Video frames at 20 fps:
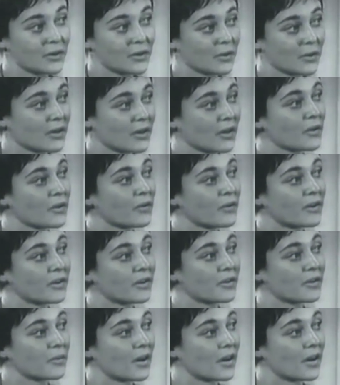To a
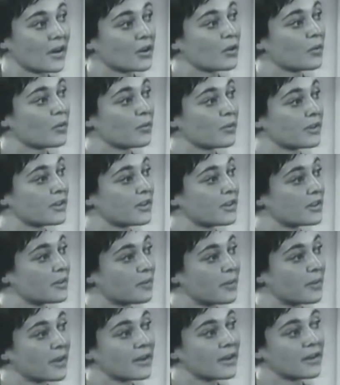girlfriend of mine who
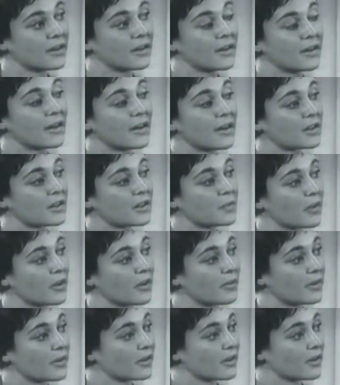participated in an
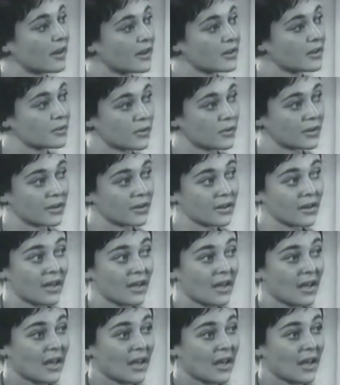experiment last week,